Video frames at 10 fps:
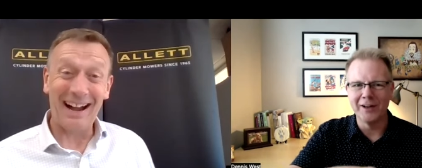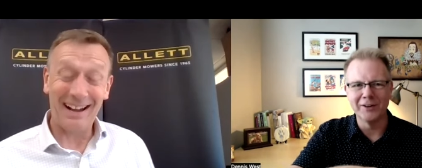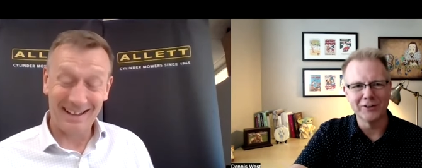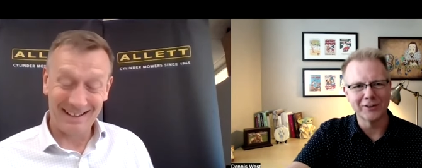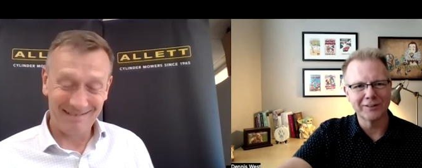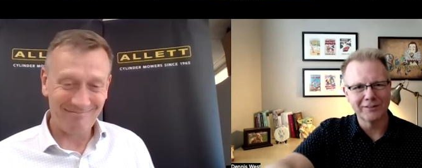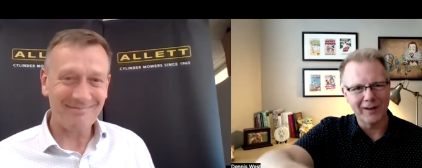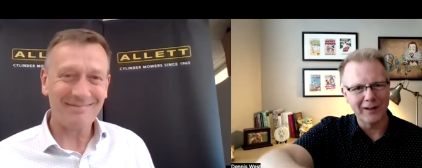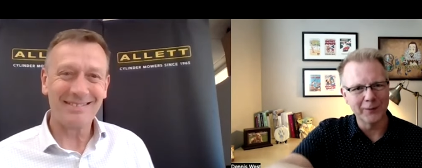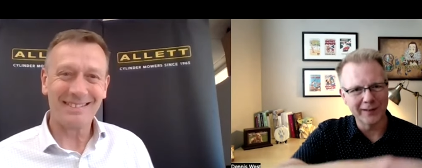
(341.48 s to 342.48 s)
Speaker 1: as you're
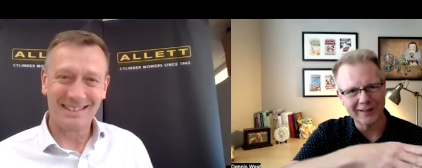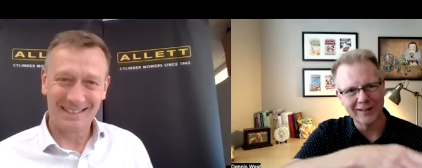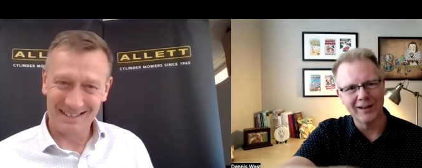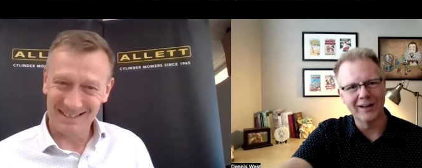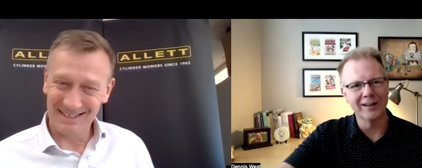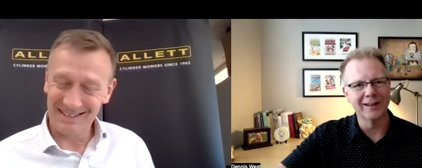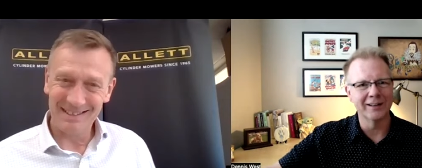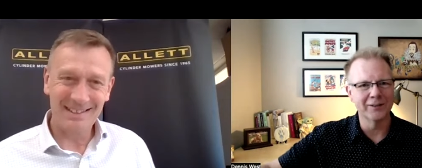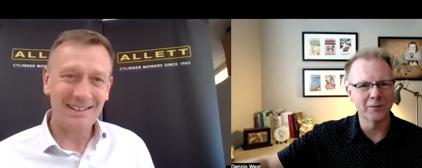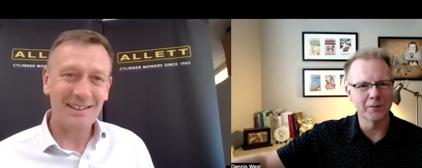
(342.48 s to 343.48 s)
following it along
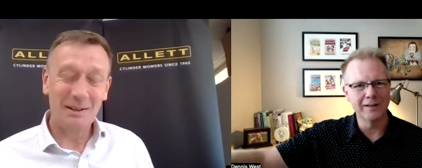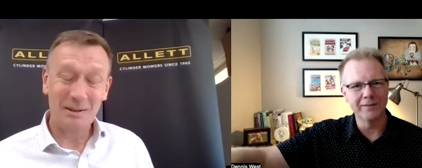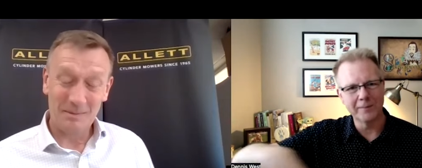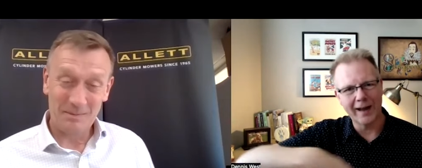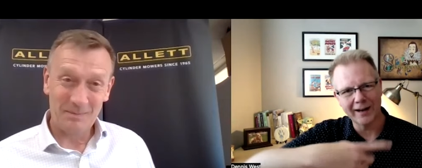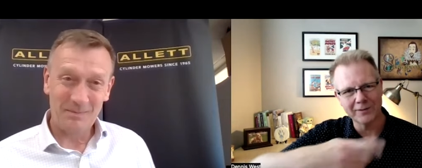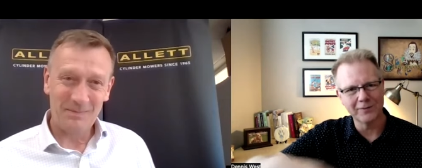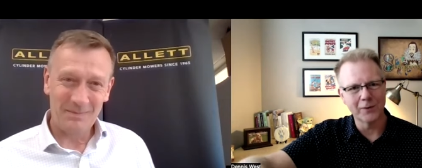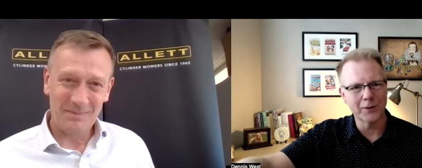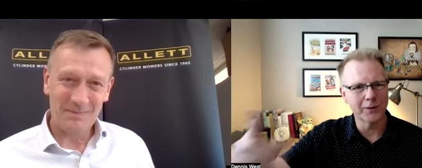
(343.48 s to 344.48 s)
and weaving back and
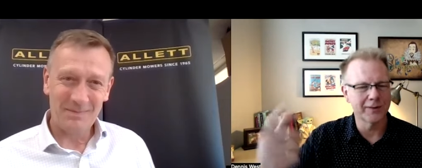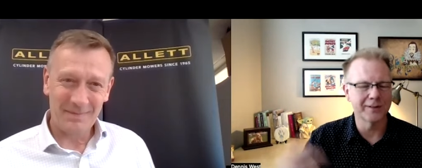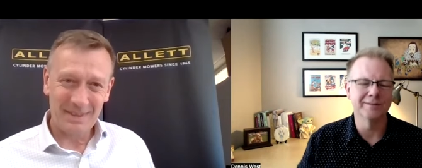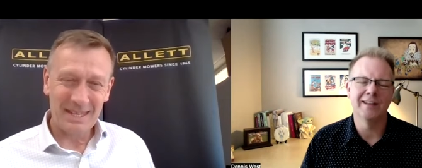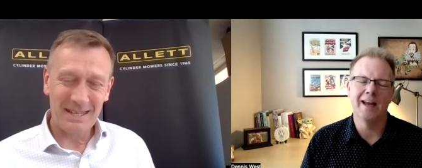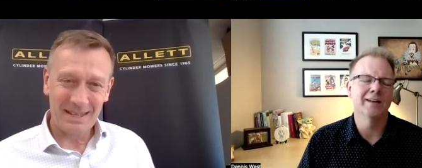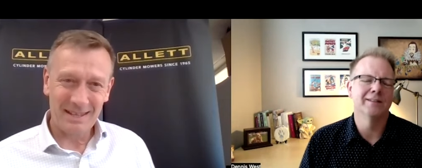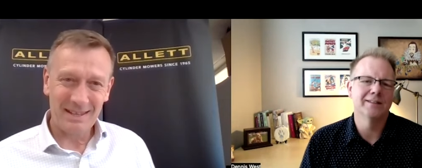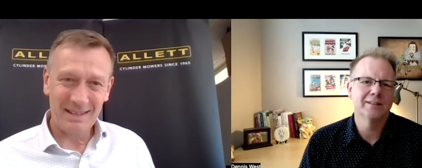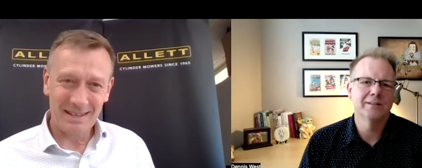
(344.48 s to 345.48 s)
forth. And yeah,
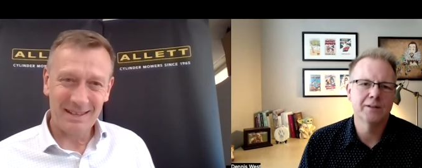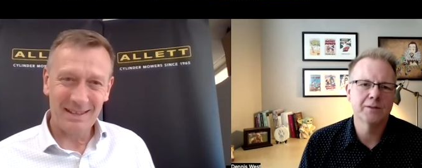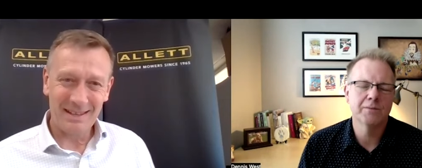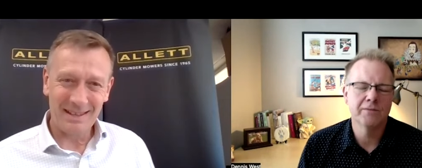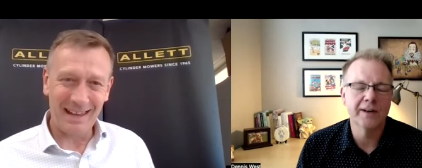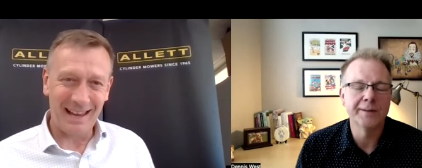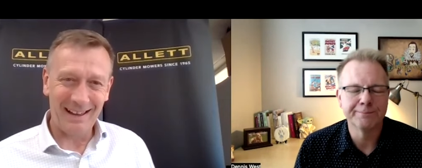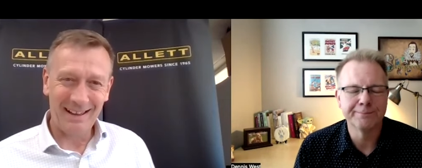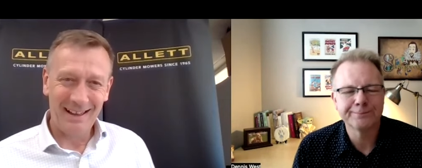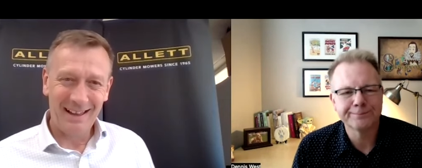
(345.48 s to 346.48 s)
it's, it's fun.
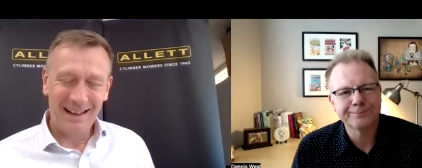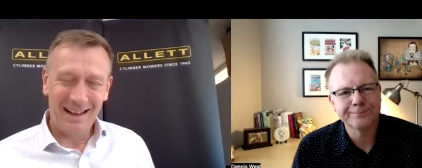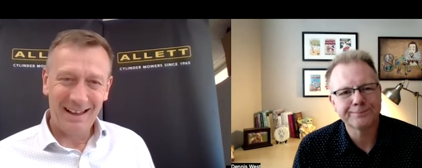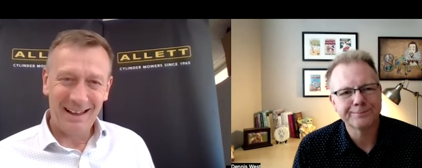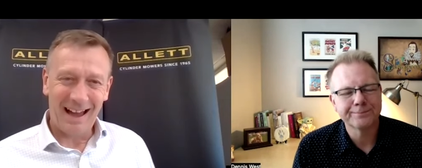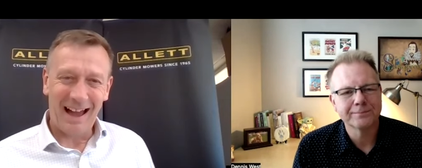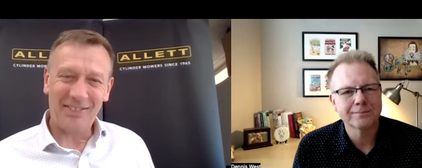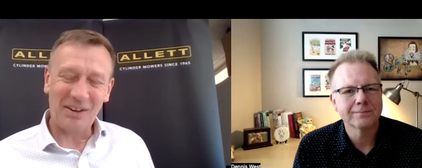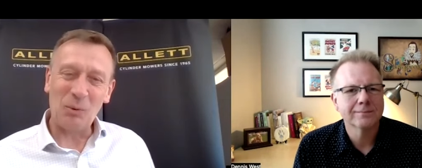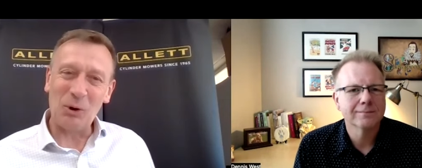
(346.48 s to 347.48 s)
Speaker 2: I
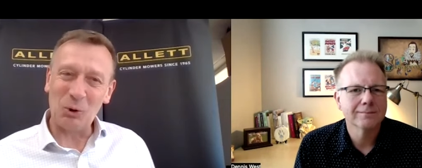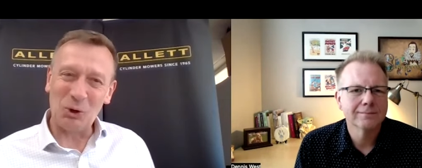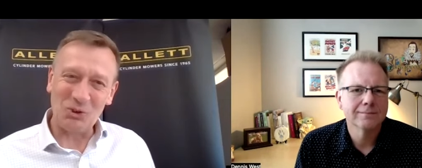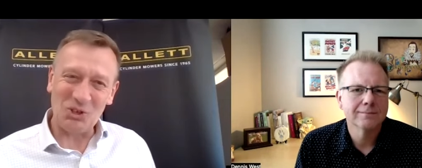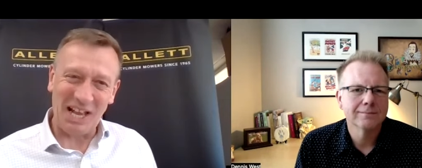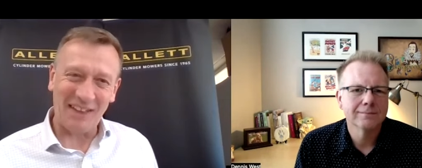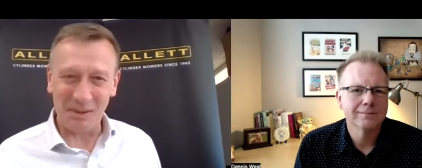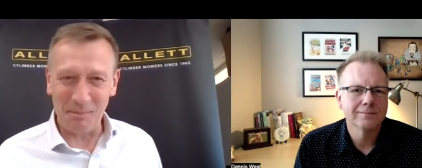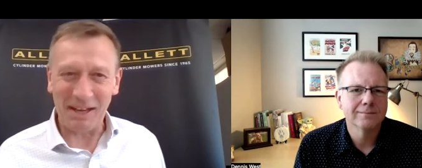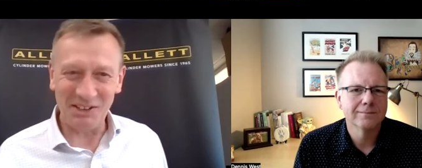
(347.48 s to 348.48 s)
think we all understand the
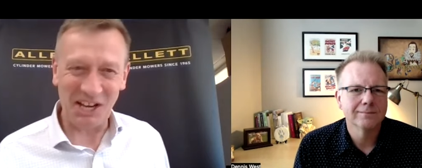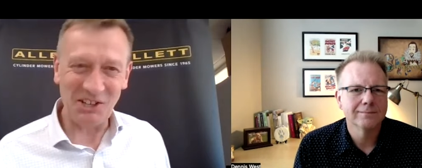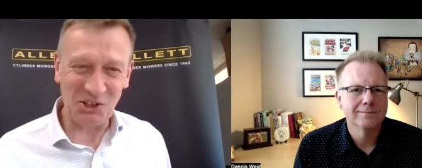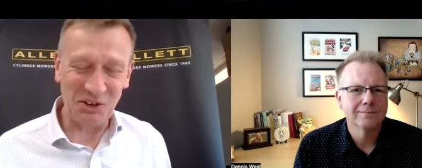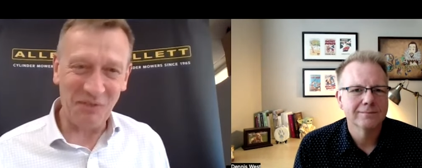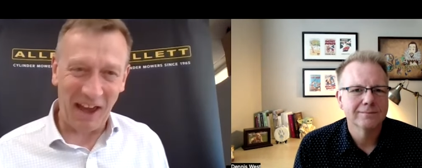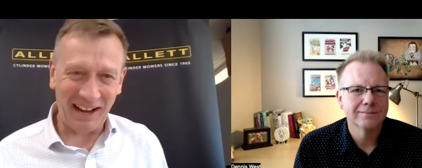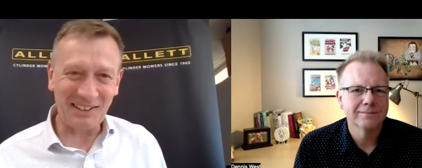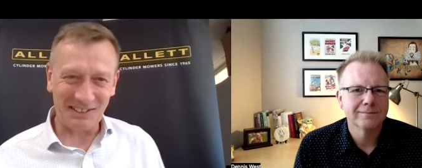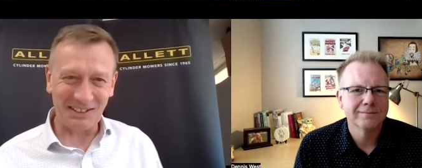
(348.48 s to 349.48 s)
meditation
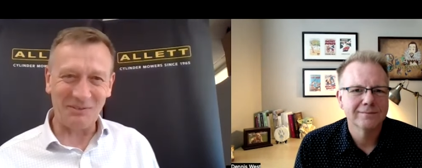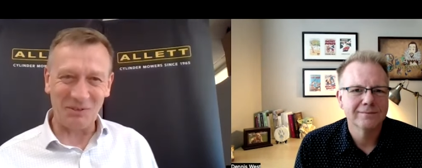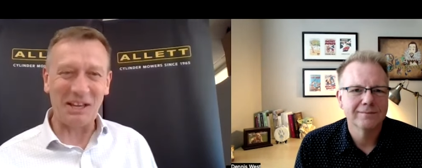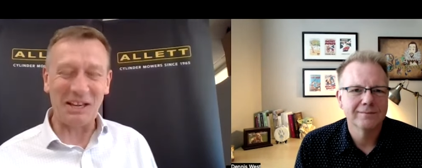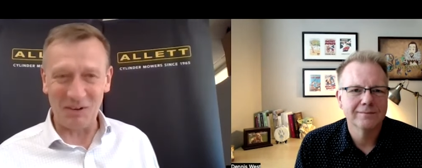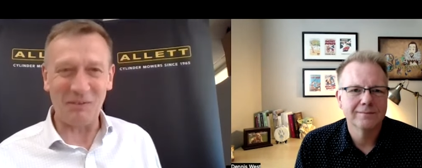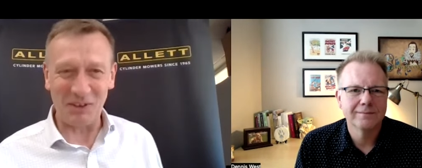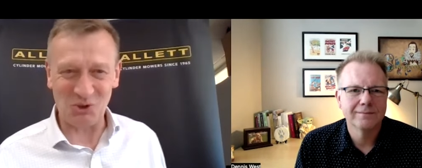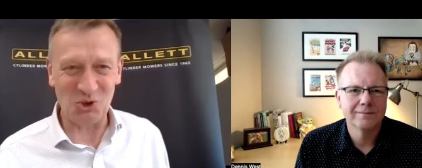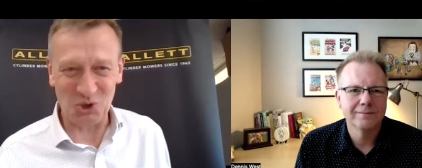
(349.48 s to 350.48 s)
effect, even even if
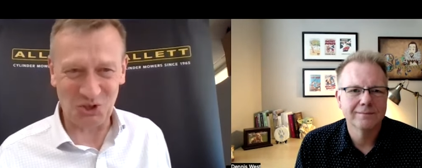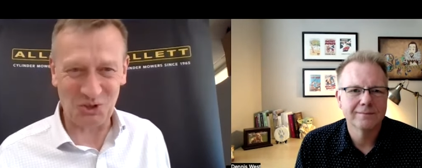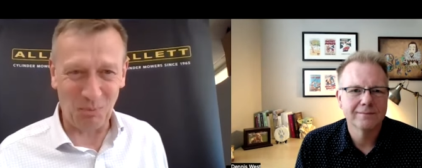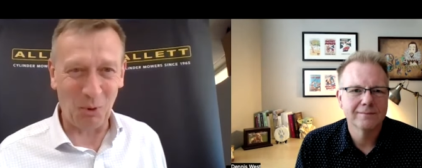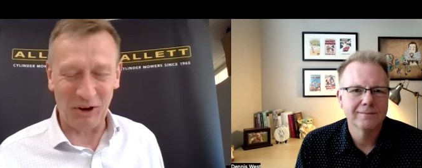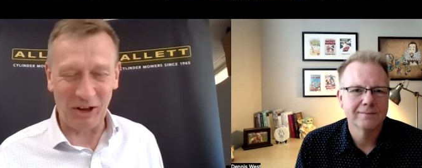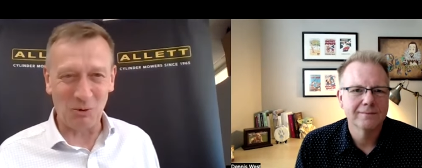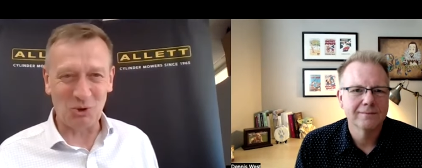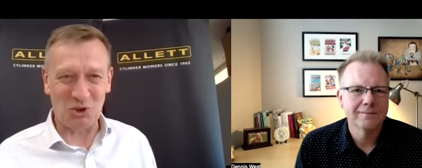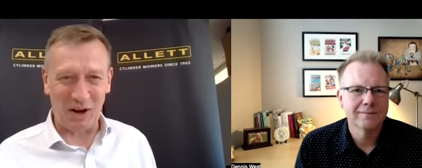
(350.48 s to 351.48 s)
it's just boring
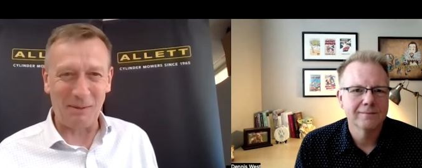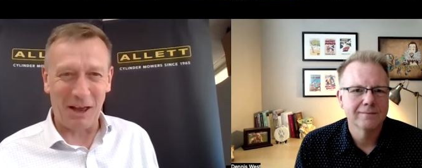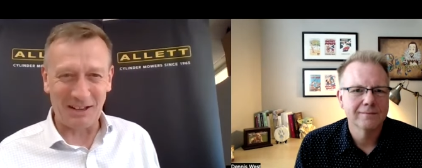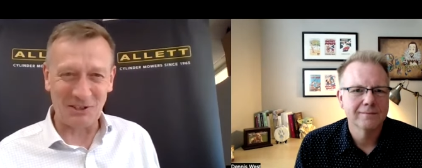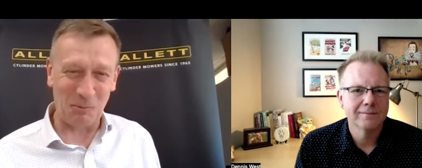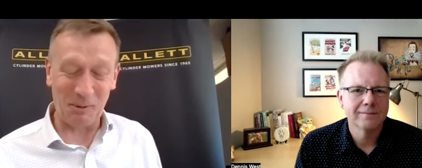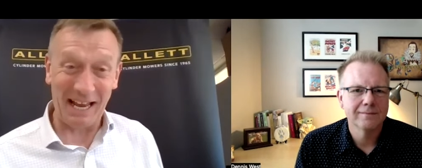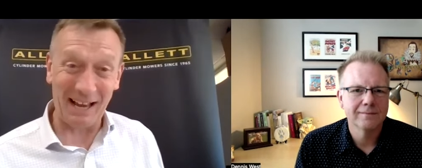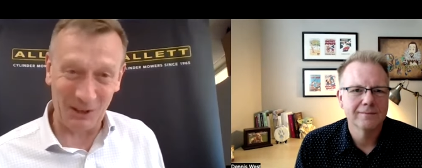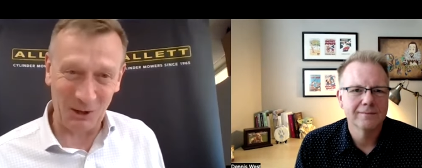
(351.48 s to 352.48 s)
old straight lines up and
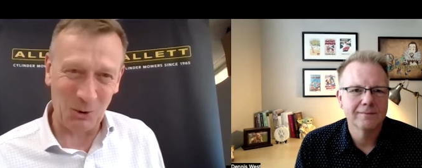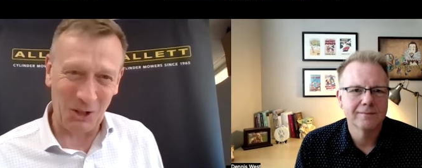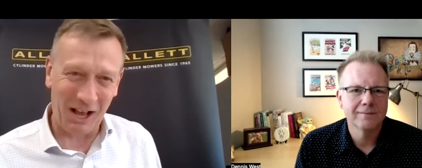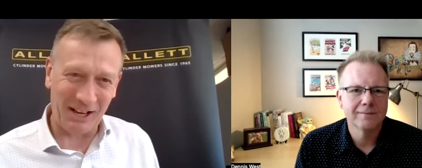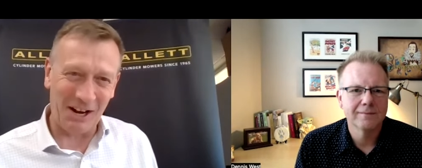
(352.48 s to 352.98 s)
down the lawn like